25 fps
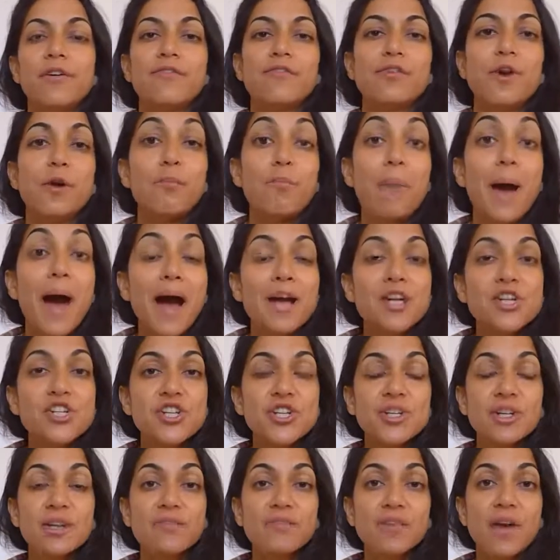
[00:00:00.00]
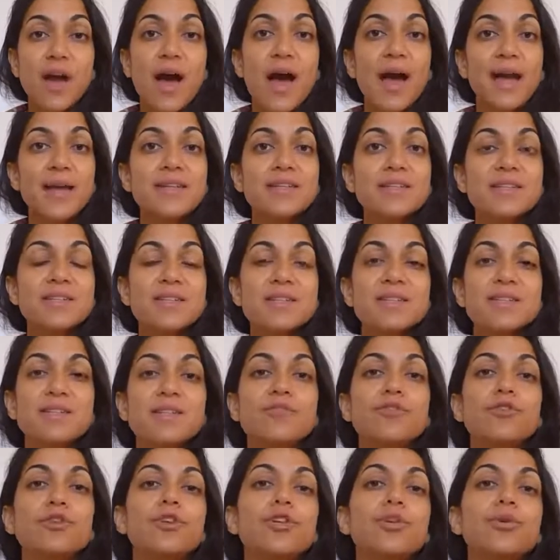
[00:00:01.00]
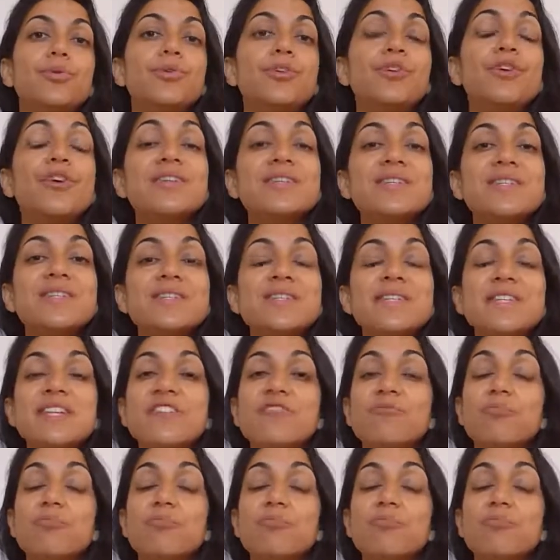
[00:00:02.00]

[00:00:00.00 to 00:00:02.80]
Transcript: compassion, of kindness, of curiosity,